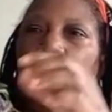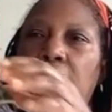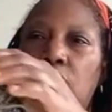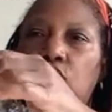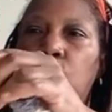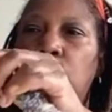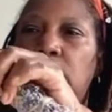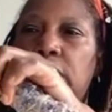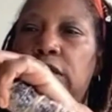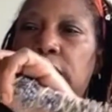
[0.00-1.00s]

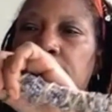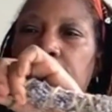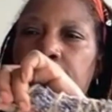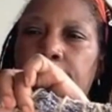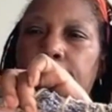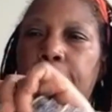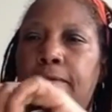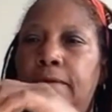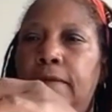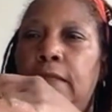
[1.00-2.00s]
actually,
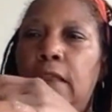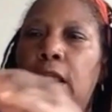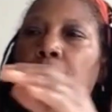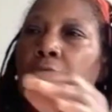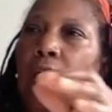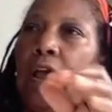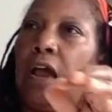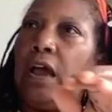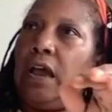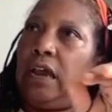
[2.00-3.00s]

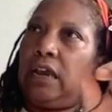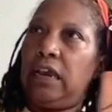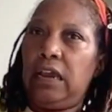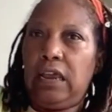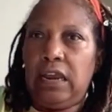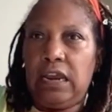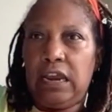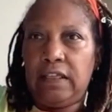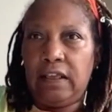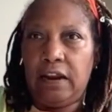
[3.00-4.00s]
I can
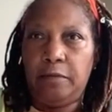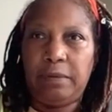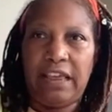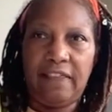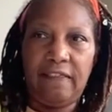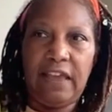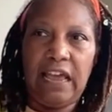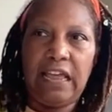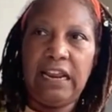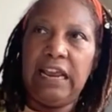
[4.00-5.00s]
hang that up like
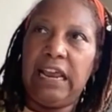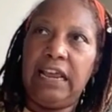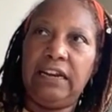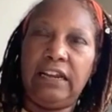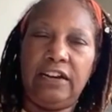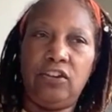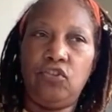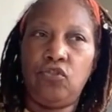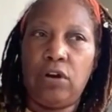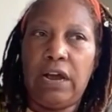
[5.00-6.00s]
that and let it
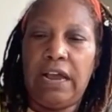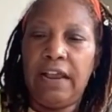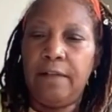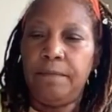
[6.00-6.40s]
dry.